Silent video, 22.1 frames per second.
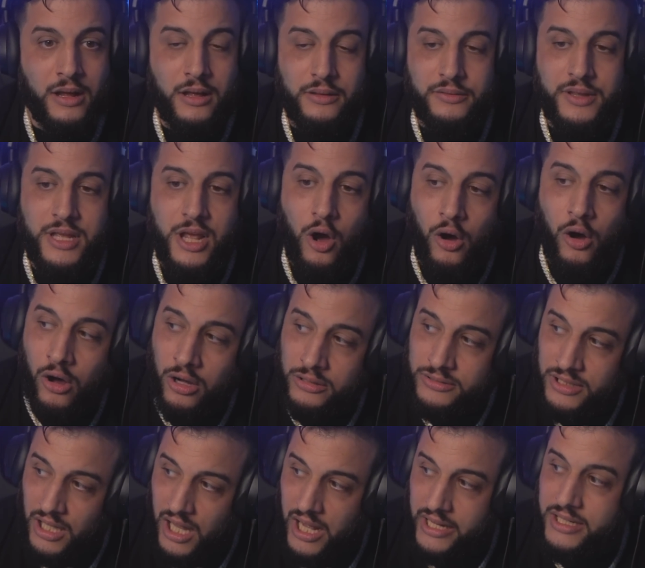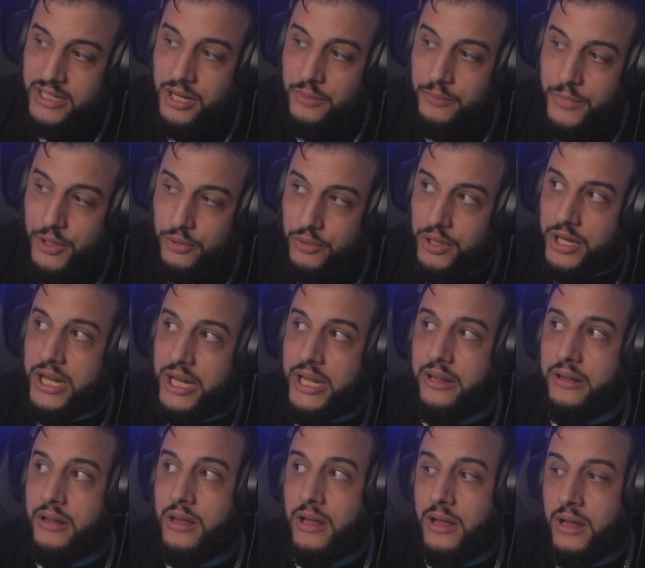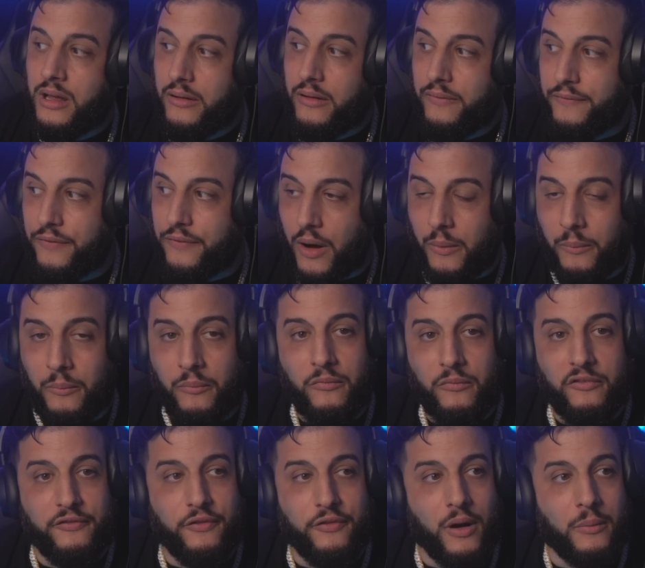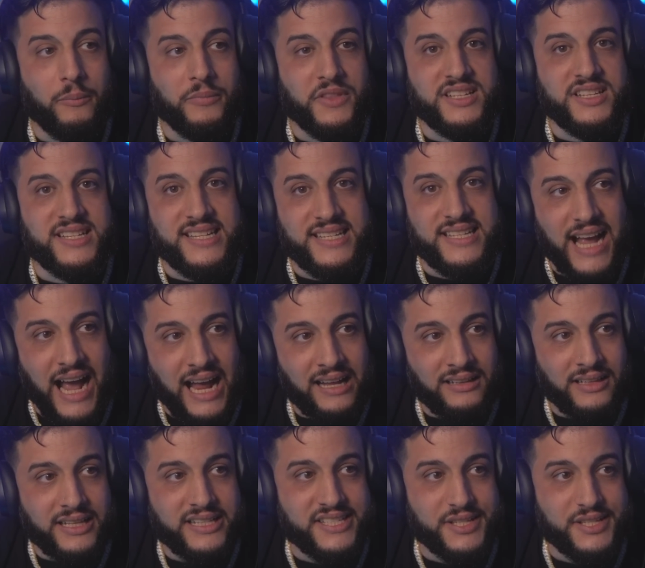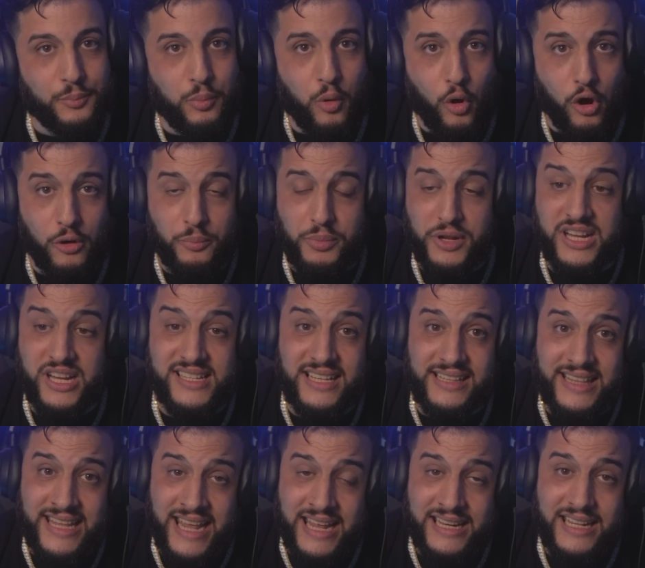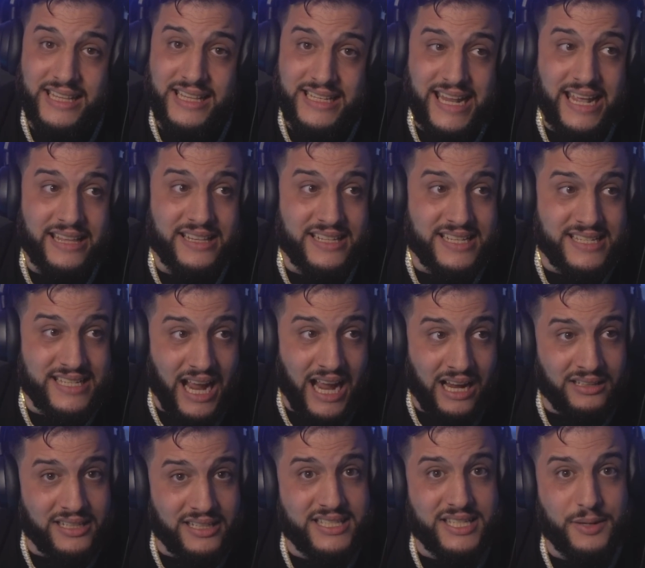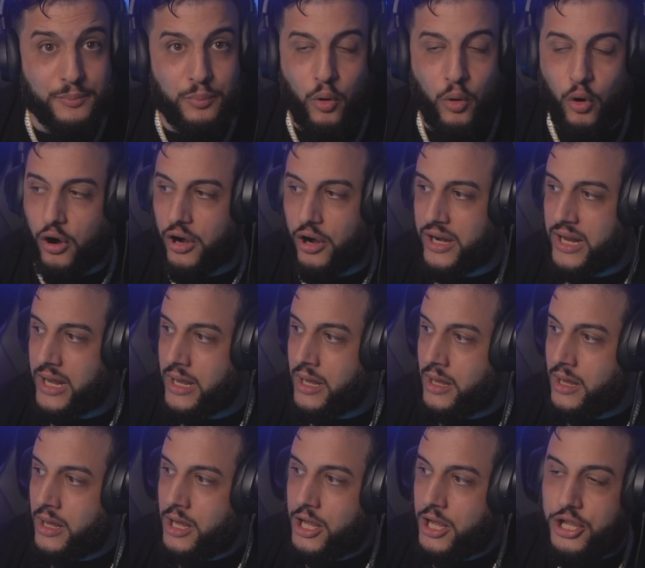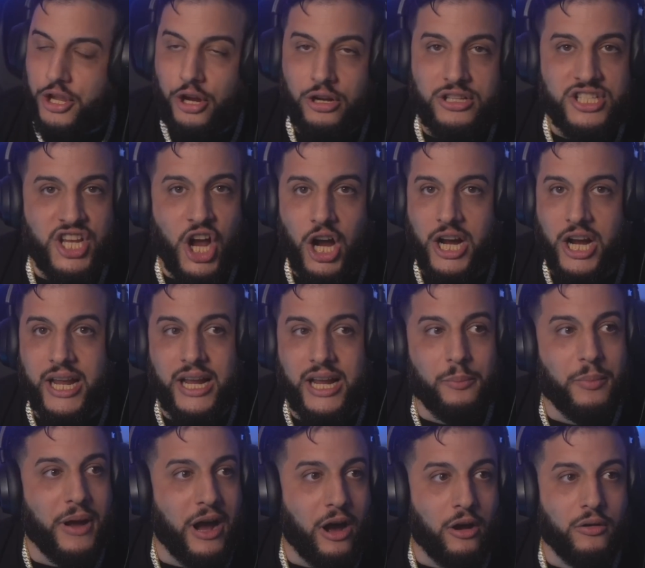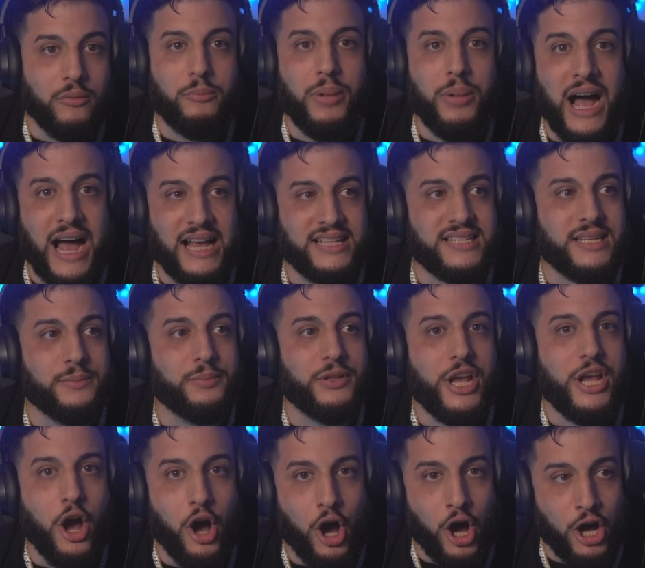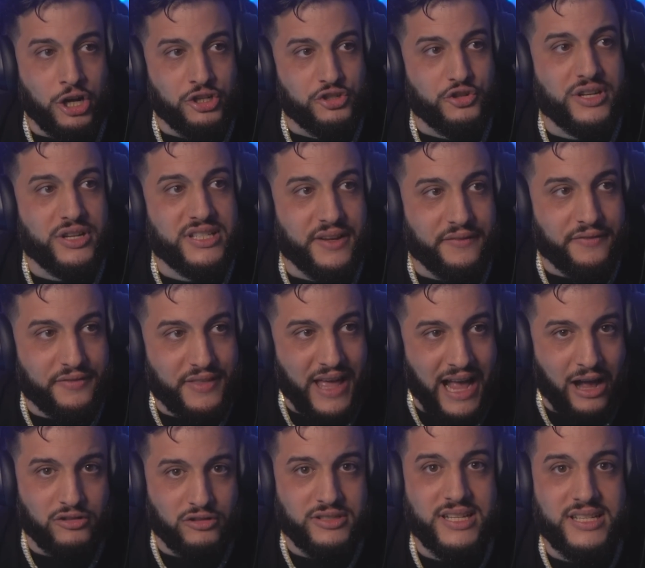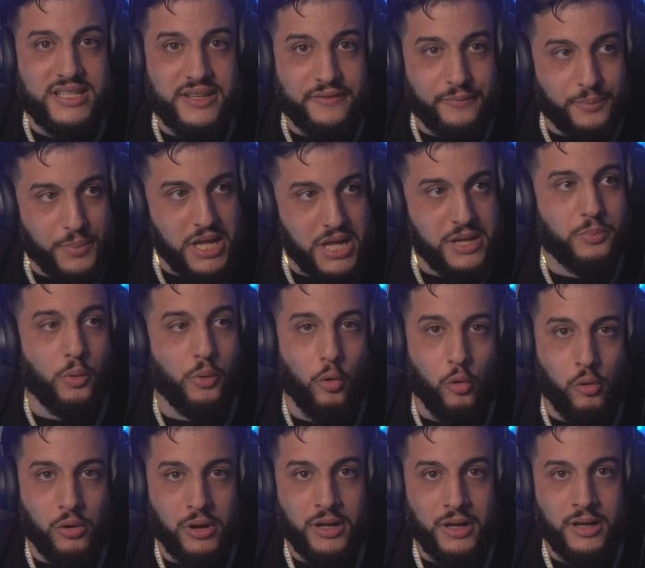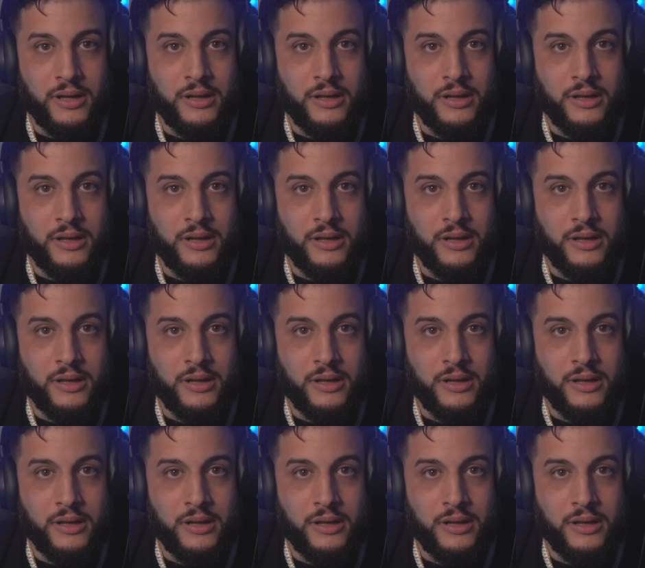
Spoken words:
the online community from the silent support, because at the end of the day, the silent support, you're talking about possibly hundreds of thousands of people